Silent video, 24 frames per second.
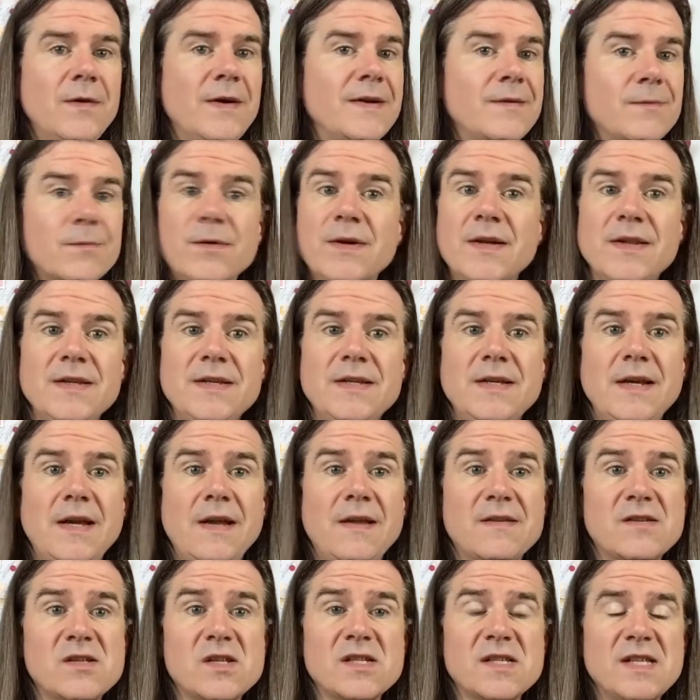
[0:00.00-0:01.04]

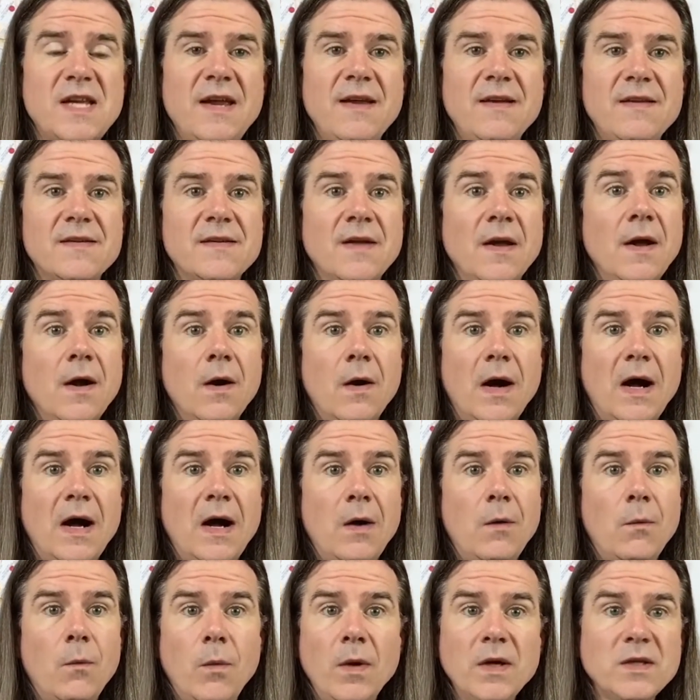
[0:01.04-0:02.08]
it just takes
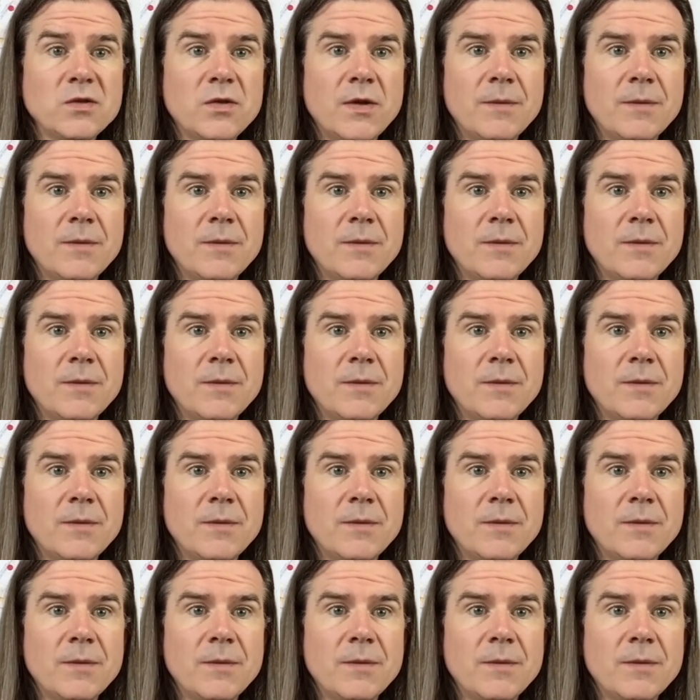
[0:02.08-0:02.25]
one